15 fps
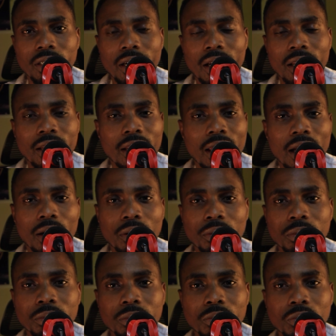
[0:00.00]
And
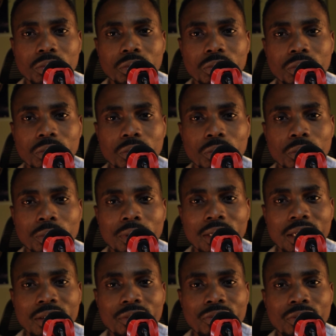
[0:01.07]
now we
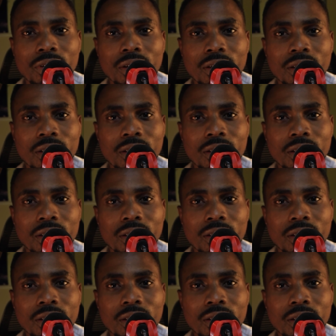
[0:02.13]
live